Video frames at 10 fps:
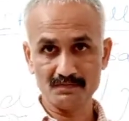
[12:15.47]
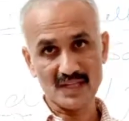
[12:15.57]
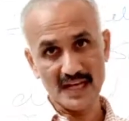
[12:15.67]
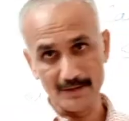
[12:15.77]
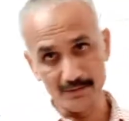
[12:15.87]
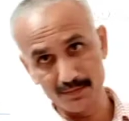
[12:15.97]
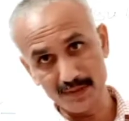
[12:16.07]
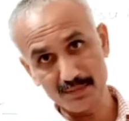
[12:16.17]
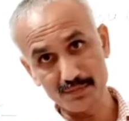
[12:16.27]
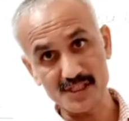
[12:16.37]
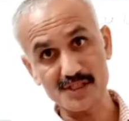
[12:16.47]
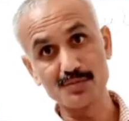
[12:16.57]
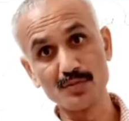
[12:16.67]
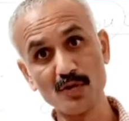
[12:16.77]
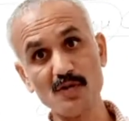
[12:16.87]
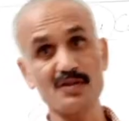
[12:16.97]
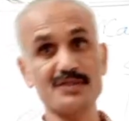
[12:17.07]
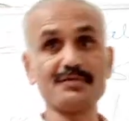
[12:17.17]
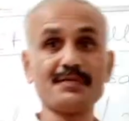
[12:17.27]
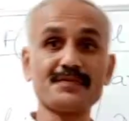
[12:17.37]
I will be much more
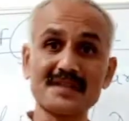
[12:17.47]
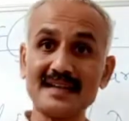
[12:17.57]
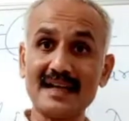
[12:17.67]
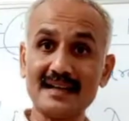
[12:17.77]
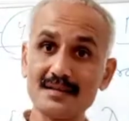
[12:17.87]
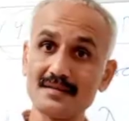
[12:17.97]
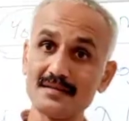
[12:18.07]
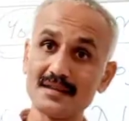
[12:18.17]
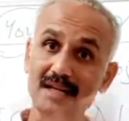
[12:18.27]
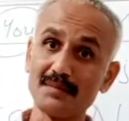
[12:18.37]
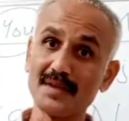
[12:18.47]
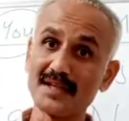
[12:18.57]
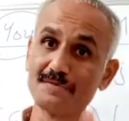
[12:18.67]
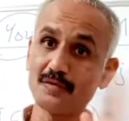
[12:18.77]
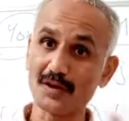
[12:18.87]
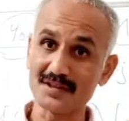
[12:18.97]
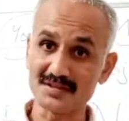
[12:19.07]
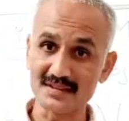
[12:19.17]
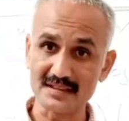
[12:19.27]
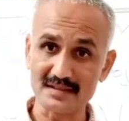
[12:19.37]
swifter than the trembling
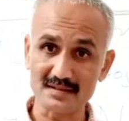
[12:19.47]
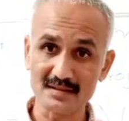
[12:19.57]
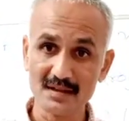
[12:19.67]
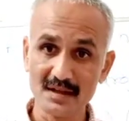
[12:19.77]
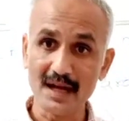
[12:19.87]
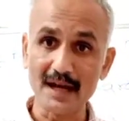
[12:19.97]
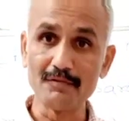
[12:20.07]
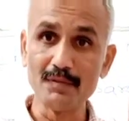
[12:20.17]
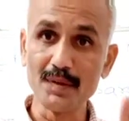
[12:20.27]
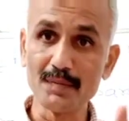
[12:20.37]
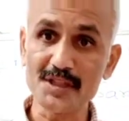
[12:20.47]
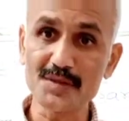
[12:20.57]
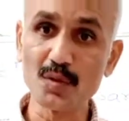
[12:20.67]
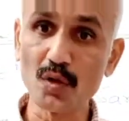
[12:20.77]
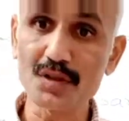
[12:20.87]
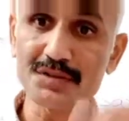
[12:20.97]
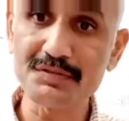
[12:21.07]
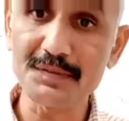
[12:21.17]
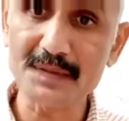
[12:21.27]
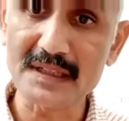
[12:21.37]
forest deer. I will be much more
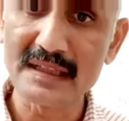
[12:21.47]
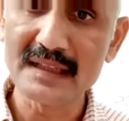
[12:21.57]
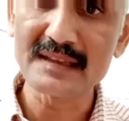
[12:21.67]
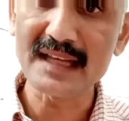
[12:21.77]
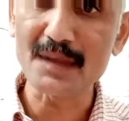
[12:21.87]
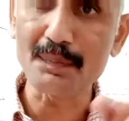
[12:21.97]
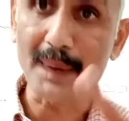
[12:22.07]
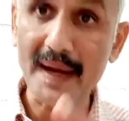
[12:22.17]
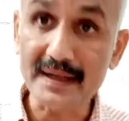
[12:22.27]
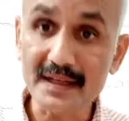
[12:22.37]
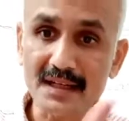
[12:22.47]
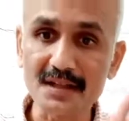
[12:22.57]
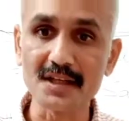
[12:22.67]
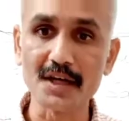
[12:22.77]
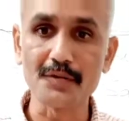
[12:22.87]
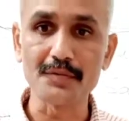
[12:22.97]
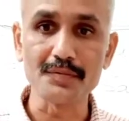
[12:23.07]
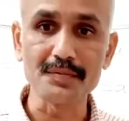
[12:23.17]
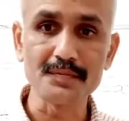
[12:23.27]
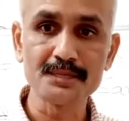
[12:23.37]
swifter than a panting dove.
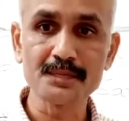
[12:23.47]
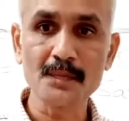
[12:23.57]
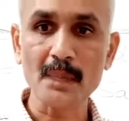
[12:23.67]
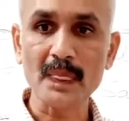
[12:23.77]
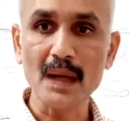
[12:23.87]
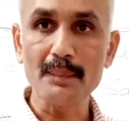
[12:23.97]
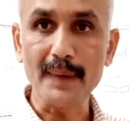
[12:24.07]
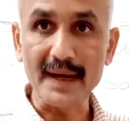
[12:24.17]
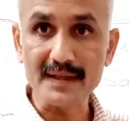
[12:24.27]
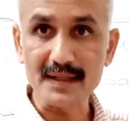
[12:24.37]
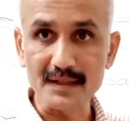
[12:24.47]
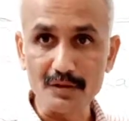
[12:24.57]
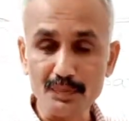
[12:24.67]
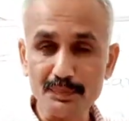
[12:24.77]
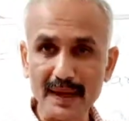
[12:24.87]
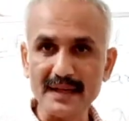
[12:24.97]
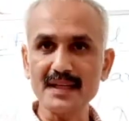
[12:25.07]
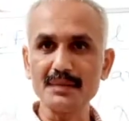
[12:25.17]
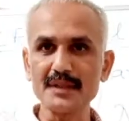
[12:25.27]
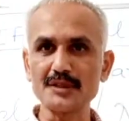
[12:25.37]

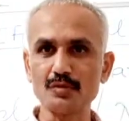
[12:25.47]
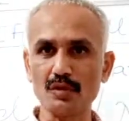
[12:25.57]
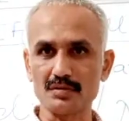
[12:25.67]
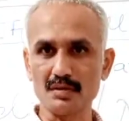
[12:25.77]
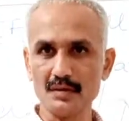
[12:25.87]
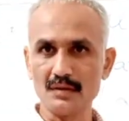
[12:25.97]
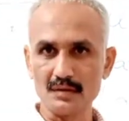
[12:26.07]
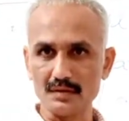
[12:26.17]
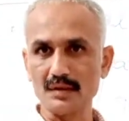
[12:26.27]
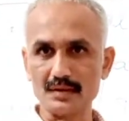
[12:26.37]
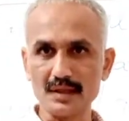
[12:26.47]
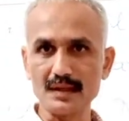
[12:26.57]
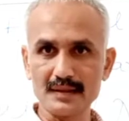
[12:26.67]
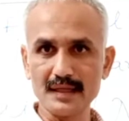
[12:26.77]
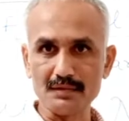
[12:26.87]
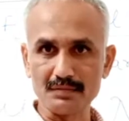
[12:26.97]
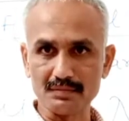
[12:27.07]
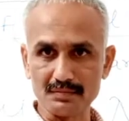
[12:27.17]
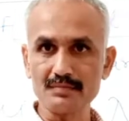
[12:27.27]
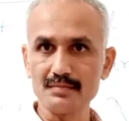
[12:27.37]
Panting means what? The dove.
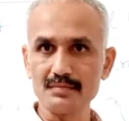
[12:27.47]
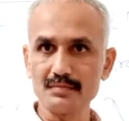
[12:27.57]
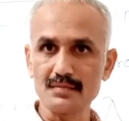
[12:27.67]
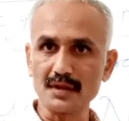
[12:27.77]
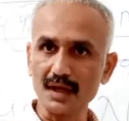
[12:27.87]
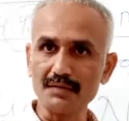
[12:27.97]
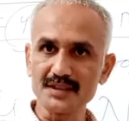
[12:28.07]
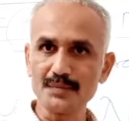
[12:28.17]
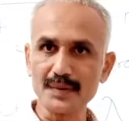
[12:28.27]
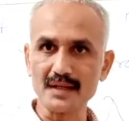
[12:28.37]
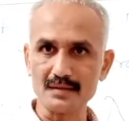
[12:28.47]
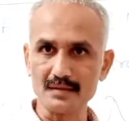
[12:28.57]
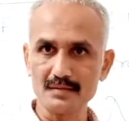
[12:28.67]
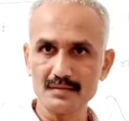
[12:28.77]
Dove is a bird.